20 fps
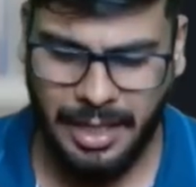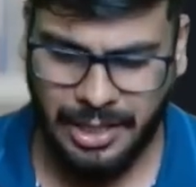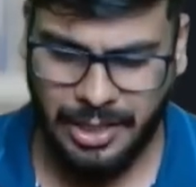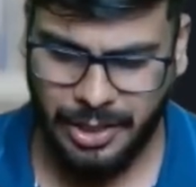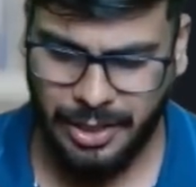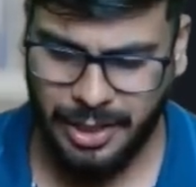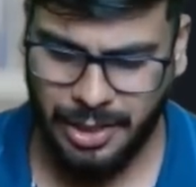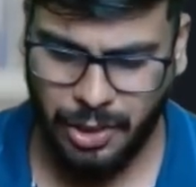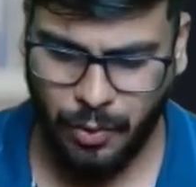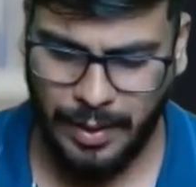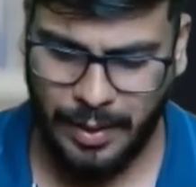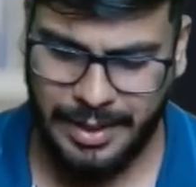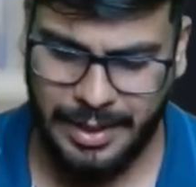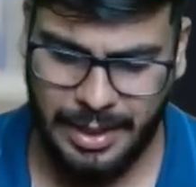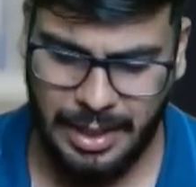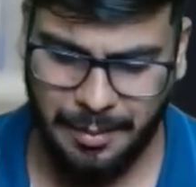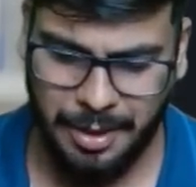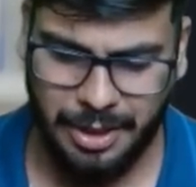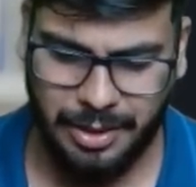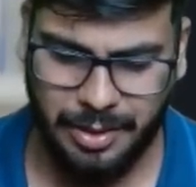So this question
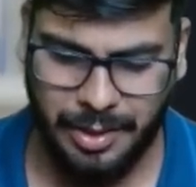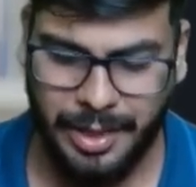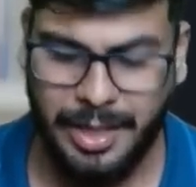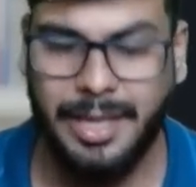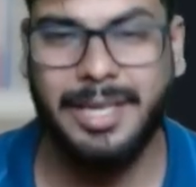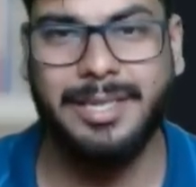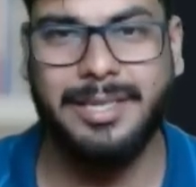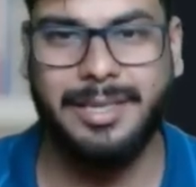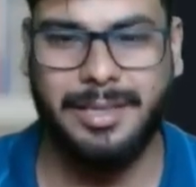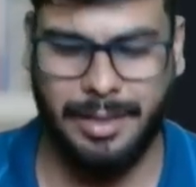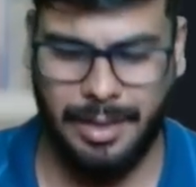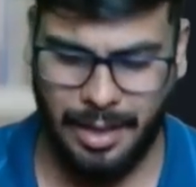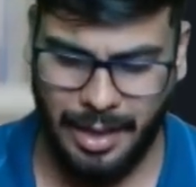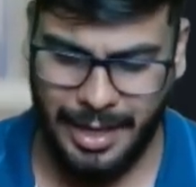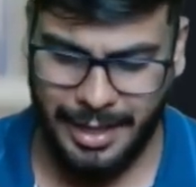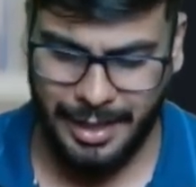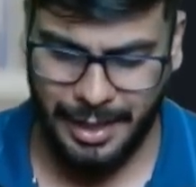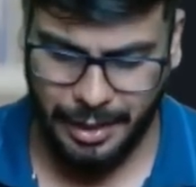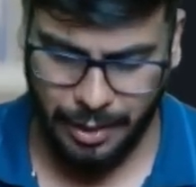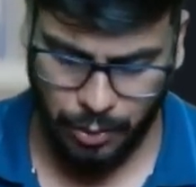number 3 is
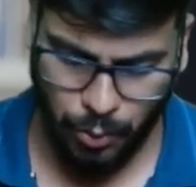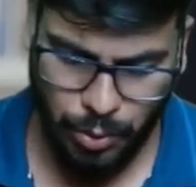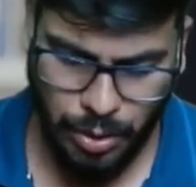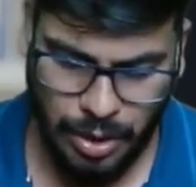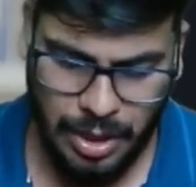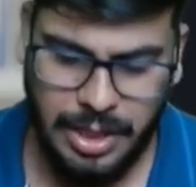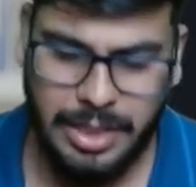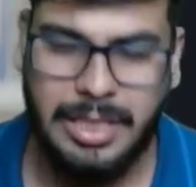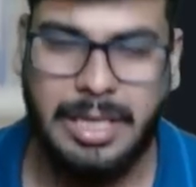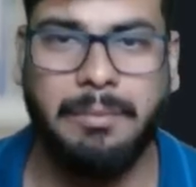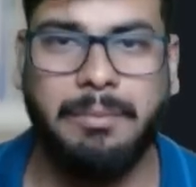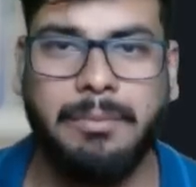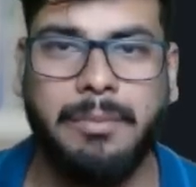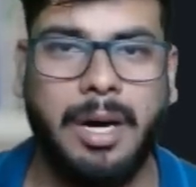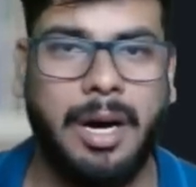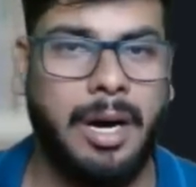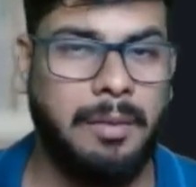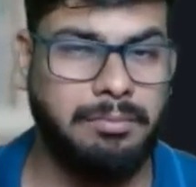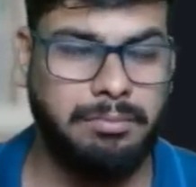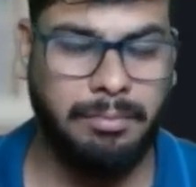related to some
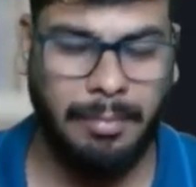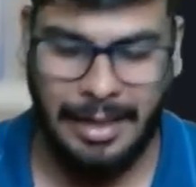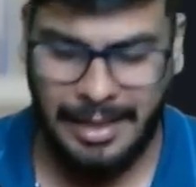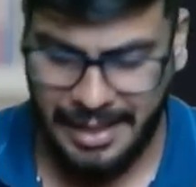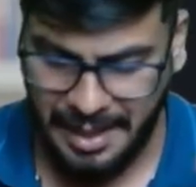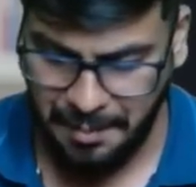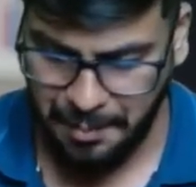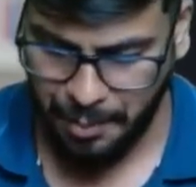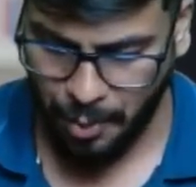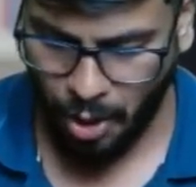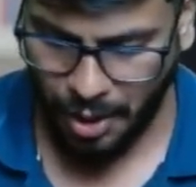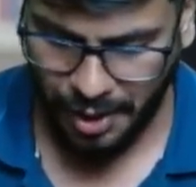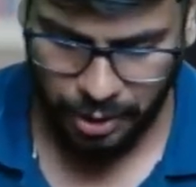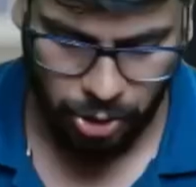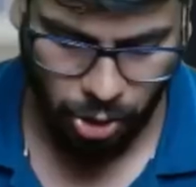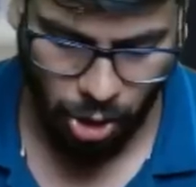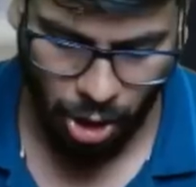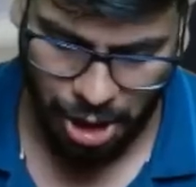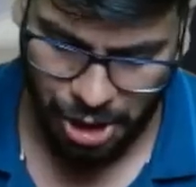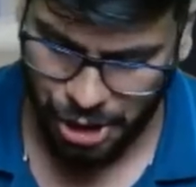
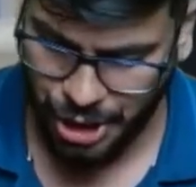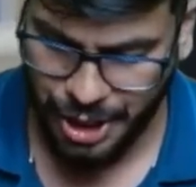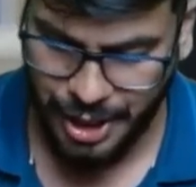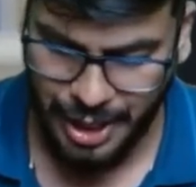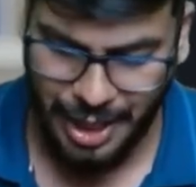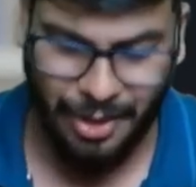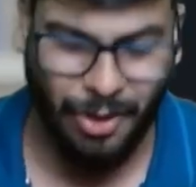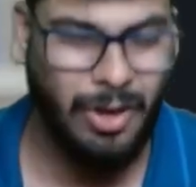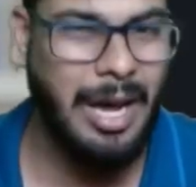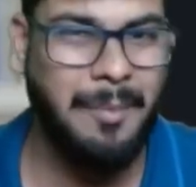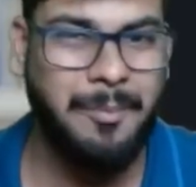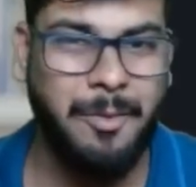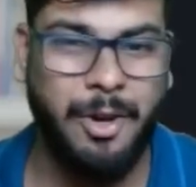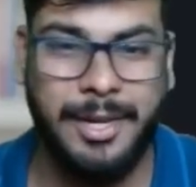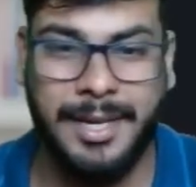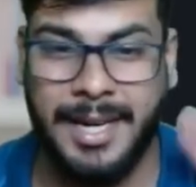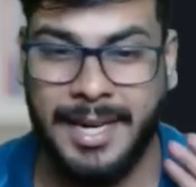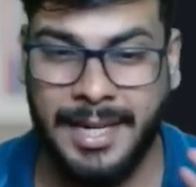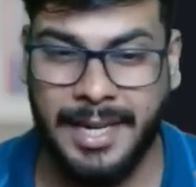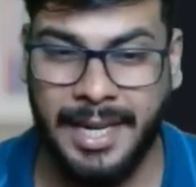multi-product cost sheet and all. I'm
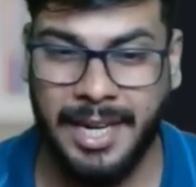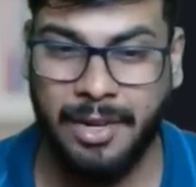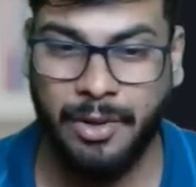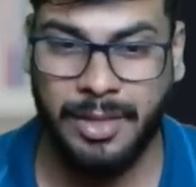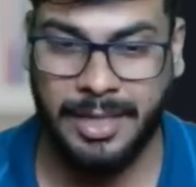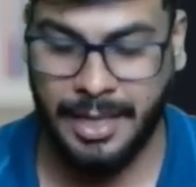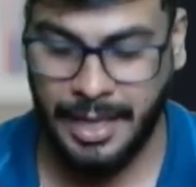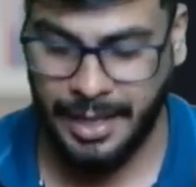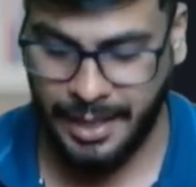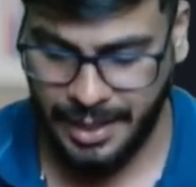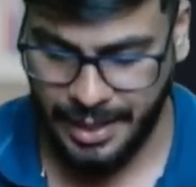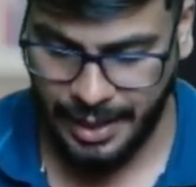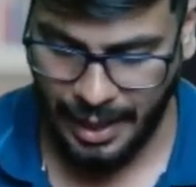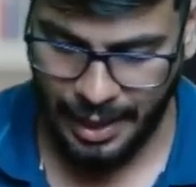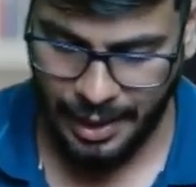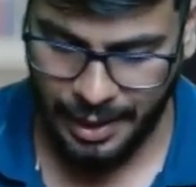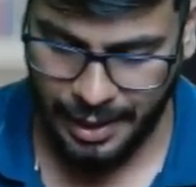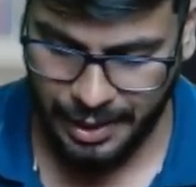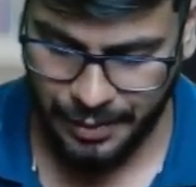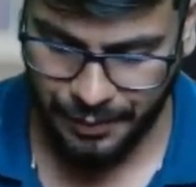not getting into the
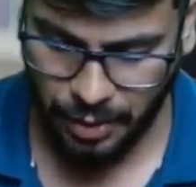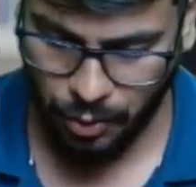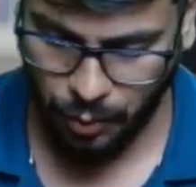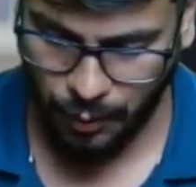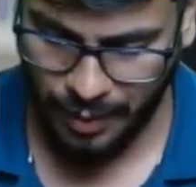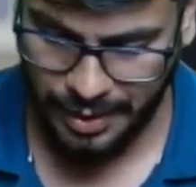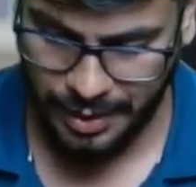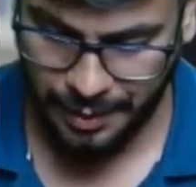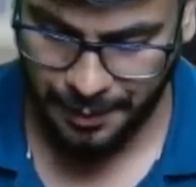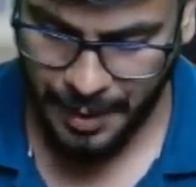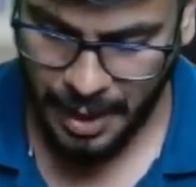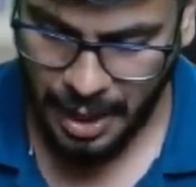technicalities of the question.